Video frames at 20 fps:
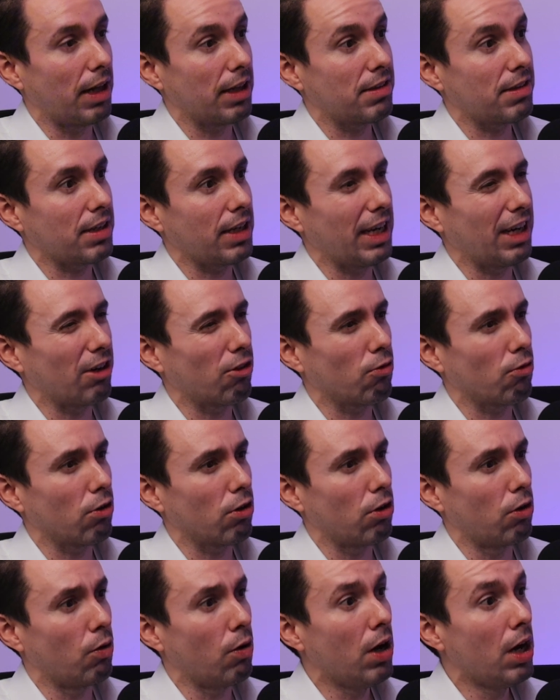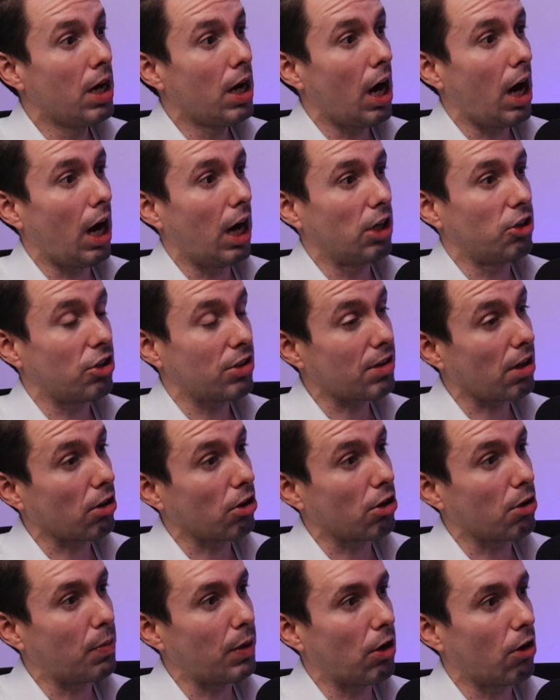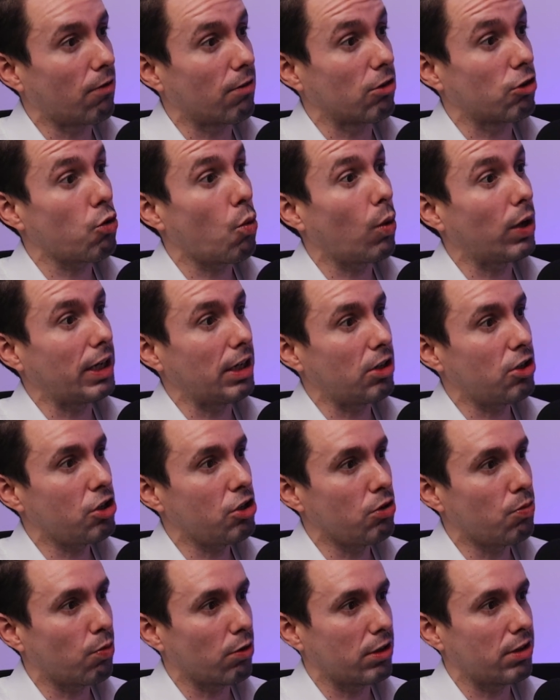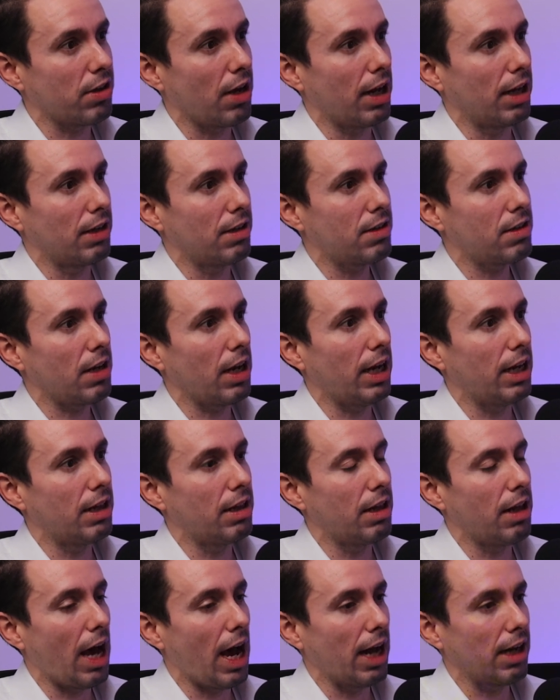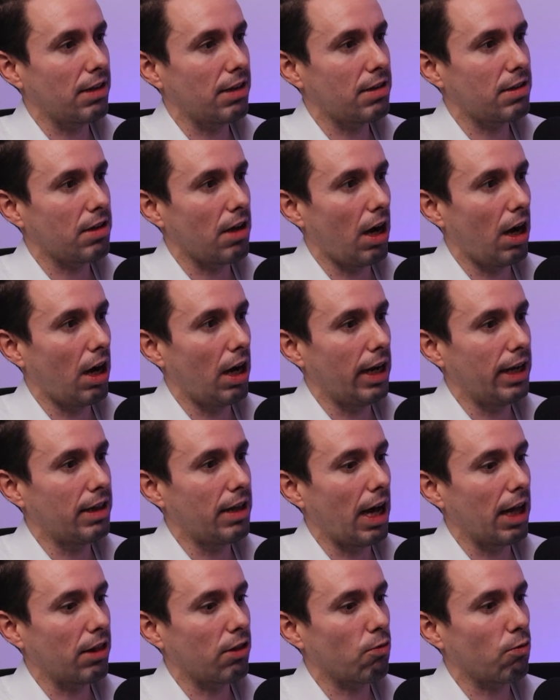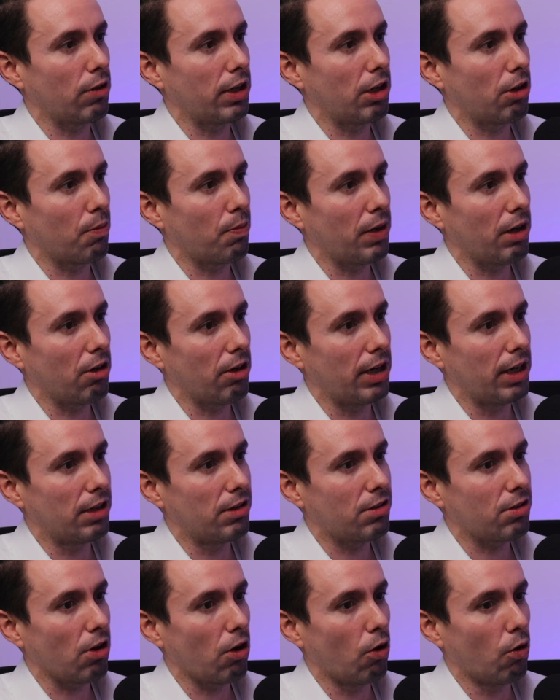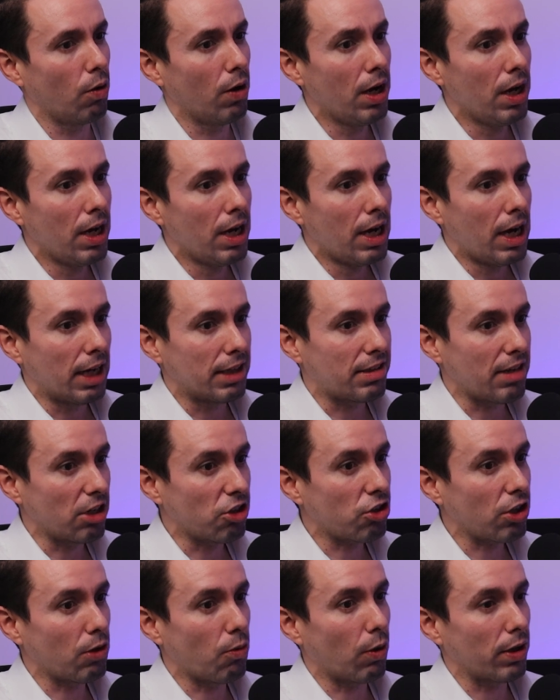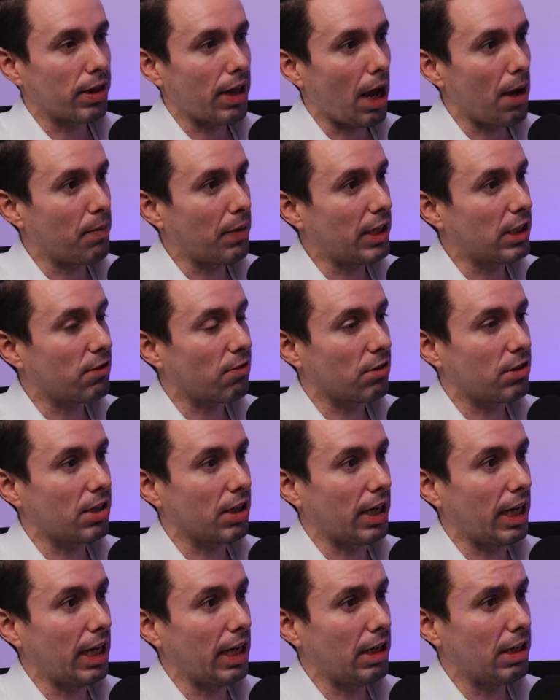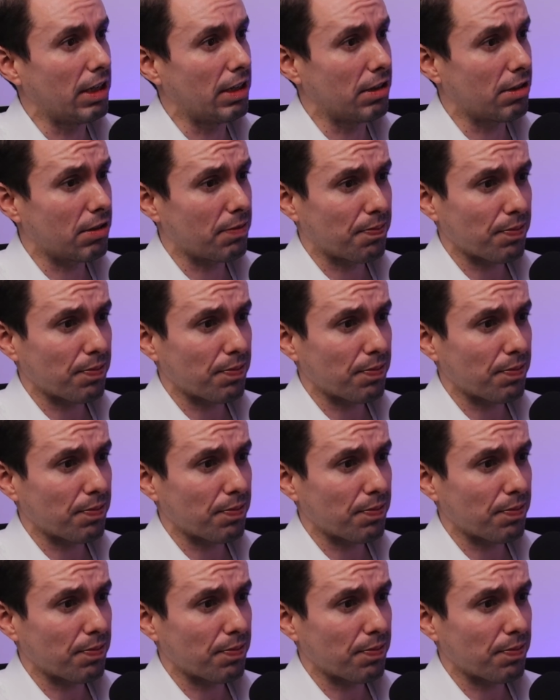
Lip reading: Seguin grew just a little bit over 22% in that 3-year period. So essentially what that means for Seguin is